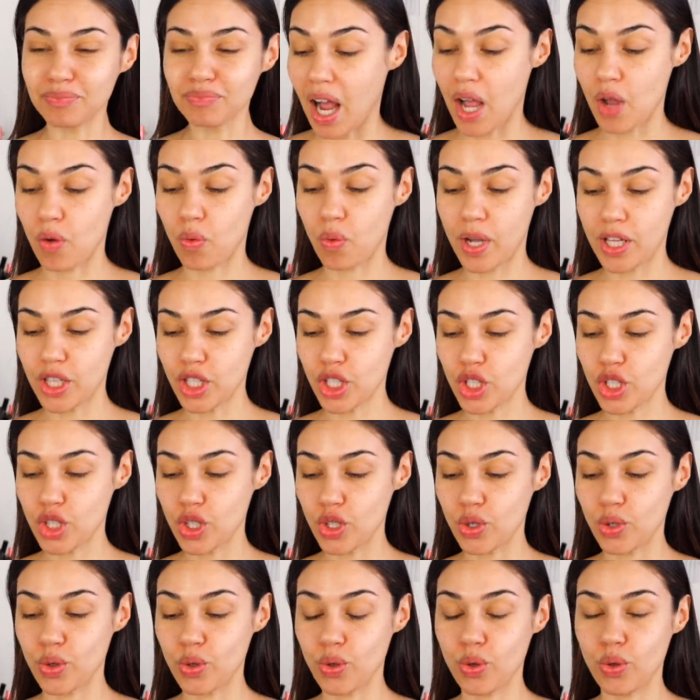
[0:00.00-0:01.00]
I went
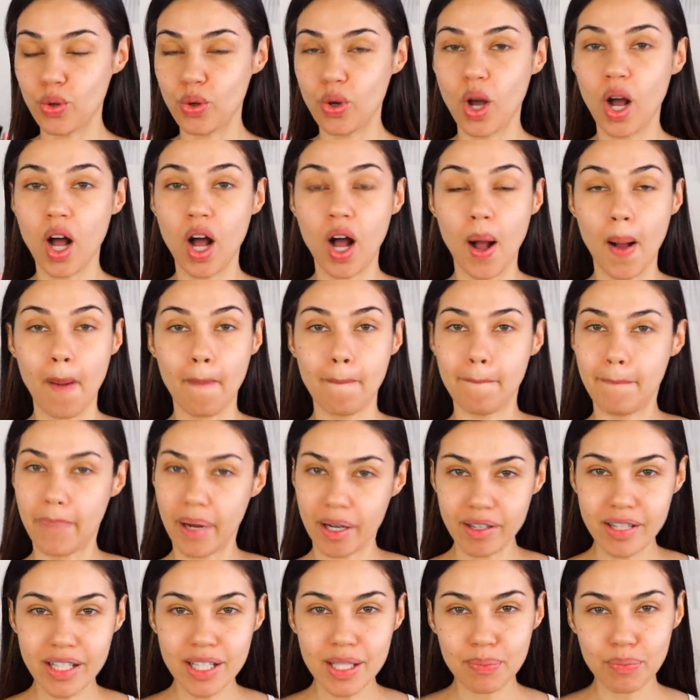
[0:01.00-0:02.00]
to
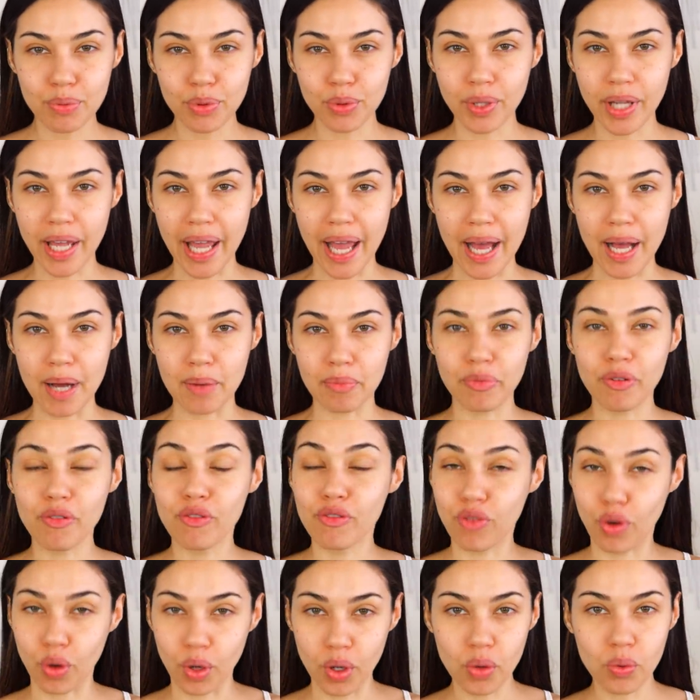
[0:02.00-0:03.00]
Barry's Boot Camp
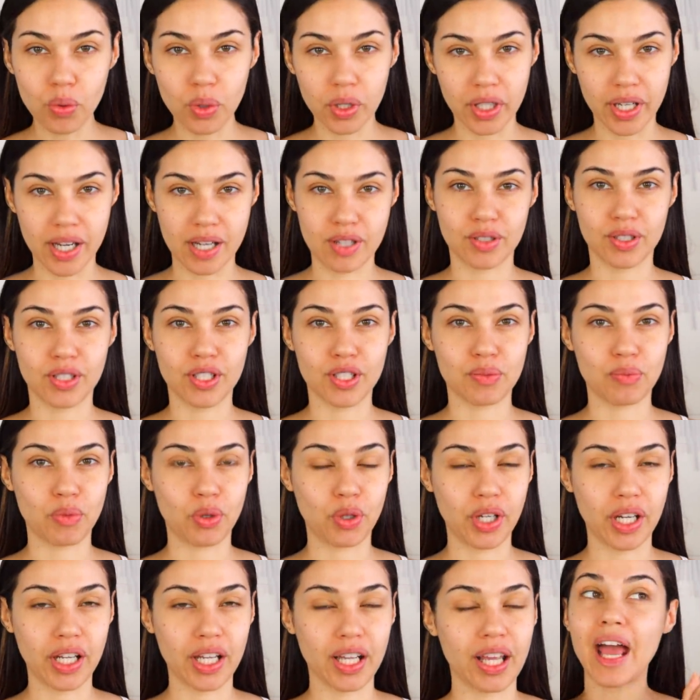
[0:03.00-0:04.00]
for a workout this
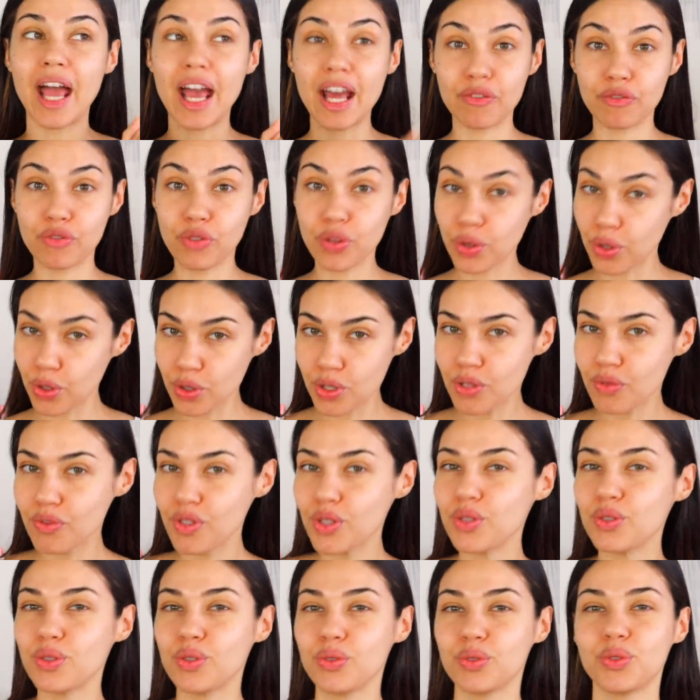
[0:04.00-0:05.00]
morning. And for those of
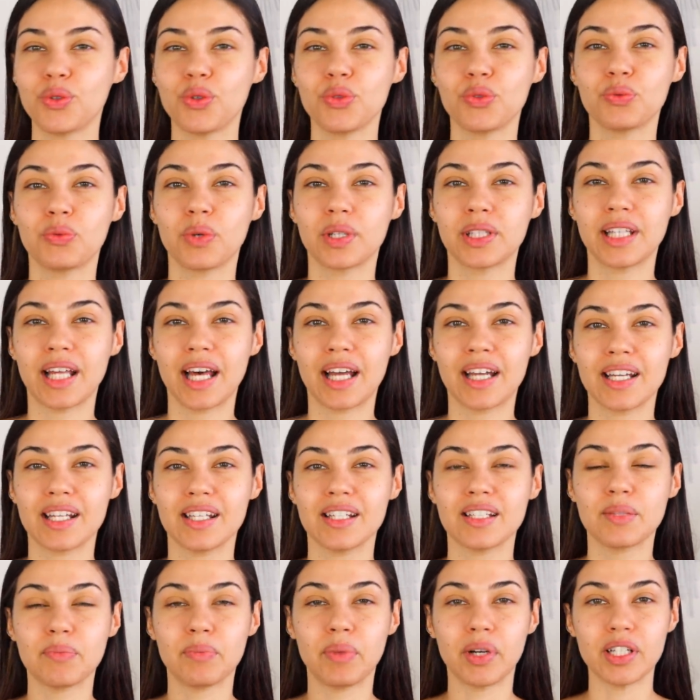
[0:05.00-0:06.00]
you who don't know what that
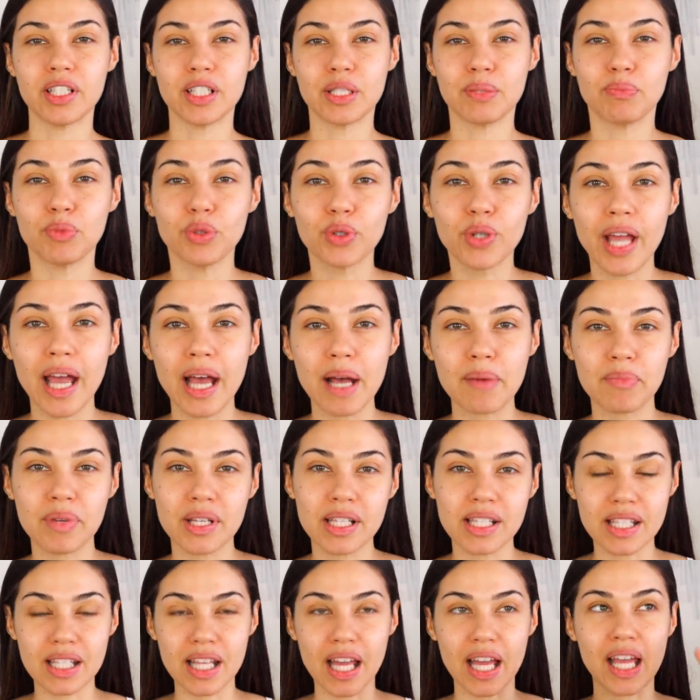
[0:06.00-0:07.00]
is, Barry's Boot Camp
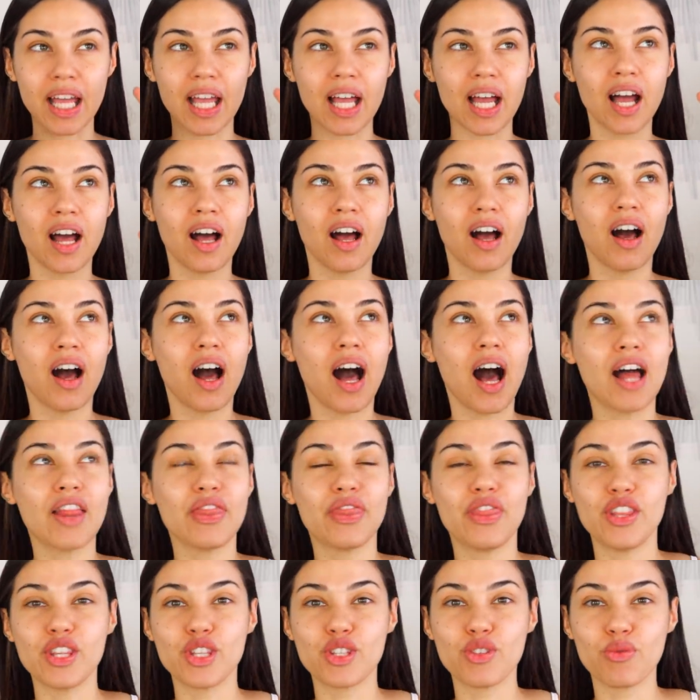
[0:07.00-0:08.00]
is like
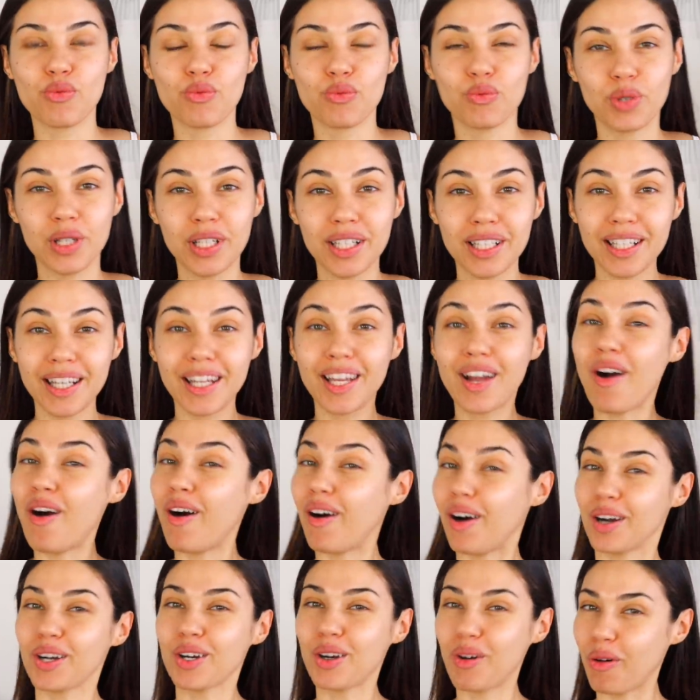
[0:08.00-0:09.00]
this really
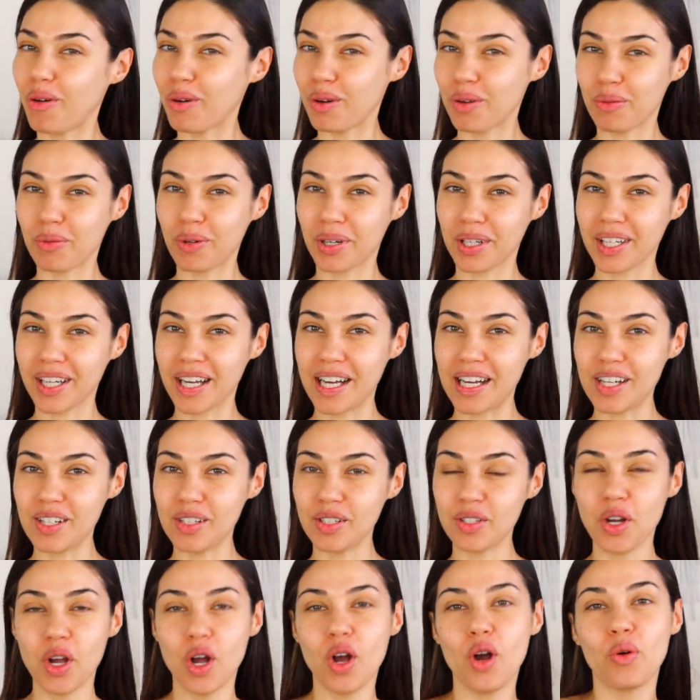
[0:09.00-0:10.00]
hardcore
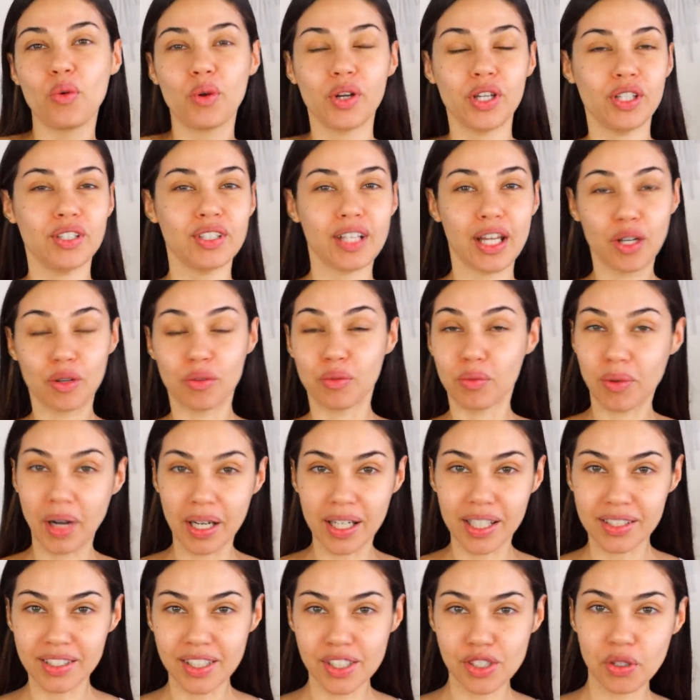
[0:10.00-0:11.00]
workout where you like
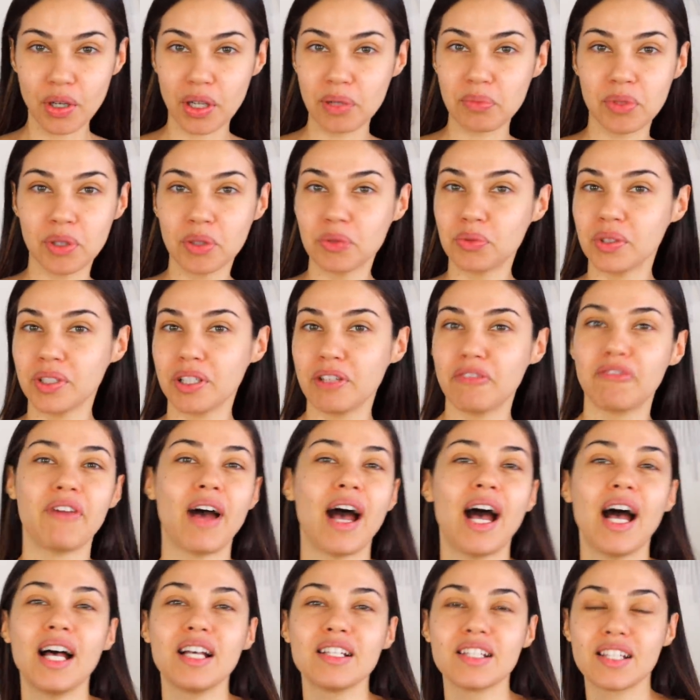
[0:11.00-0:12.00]
run on the treadmill really
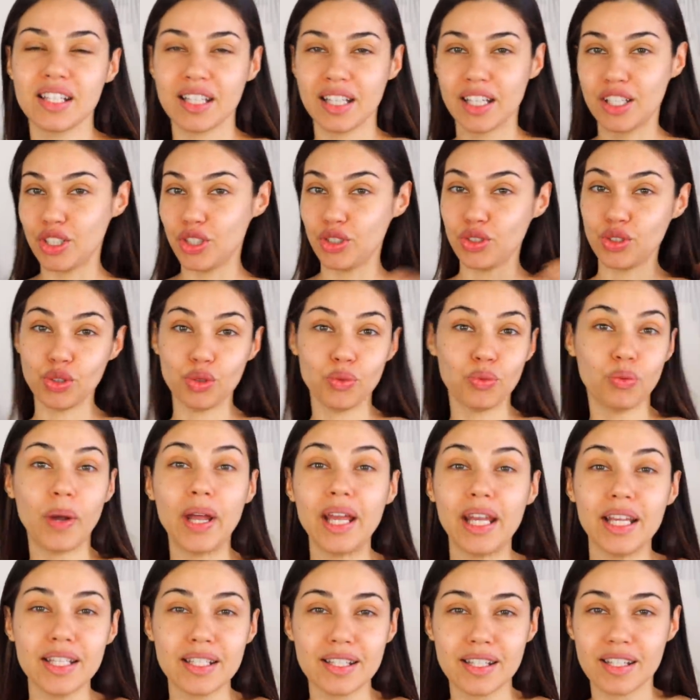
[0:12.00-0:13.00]
fast and then you do
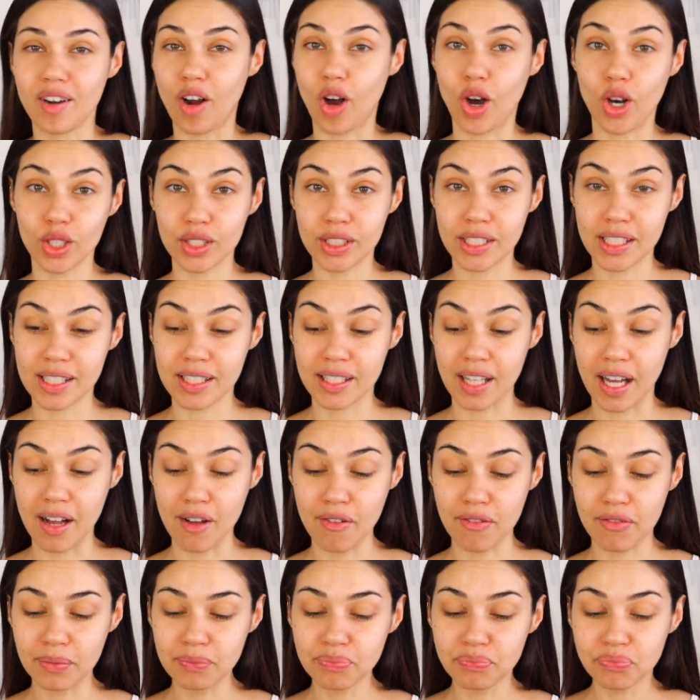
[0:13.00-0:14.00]
weights and all this
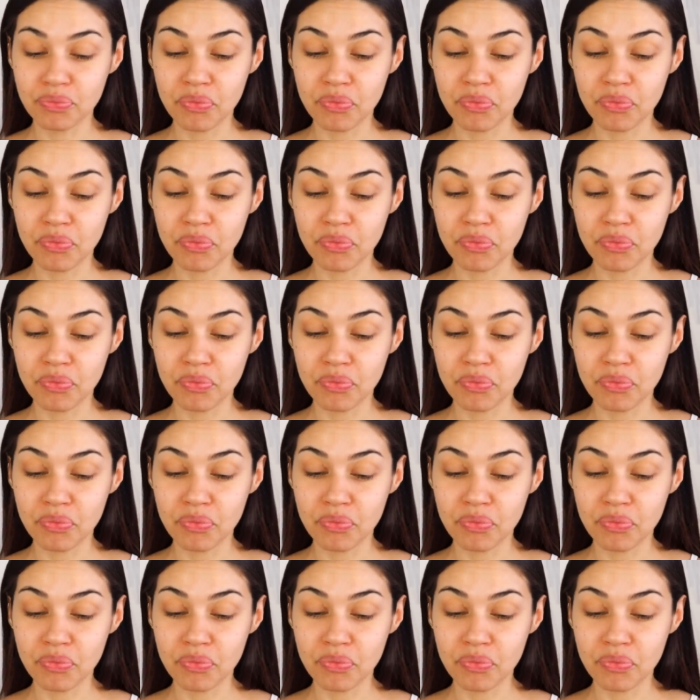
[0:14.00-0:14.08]
stuff.